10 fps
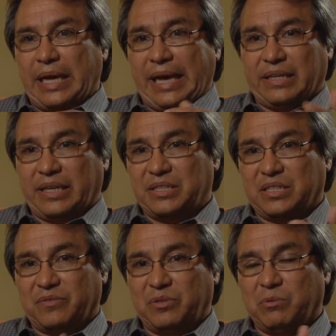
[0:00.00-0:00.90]

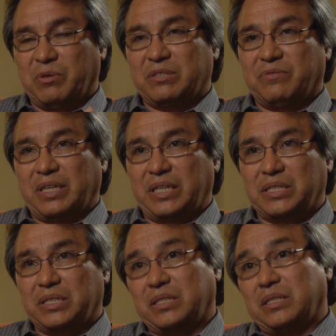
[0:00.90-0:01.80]
allegations of human rights
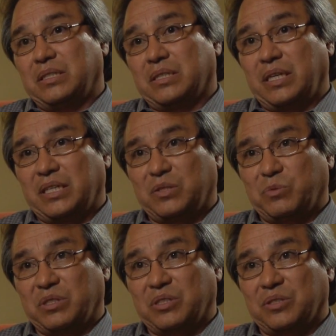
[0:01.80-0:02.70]
violations in connection
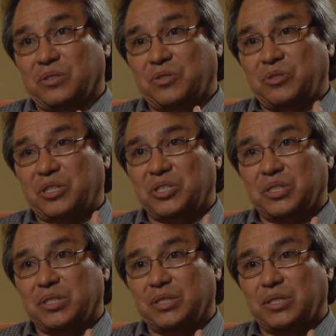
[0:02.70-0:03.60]
with the
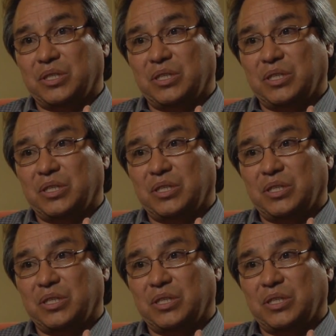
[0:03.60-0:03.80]
construction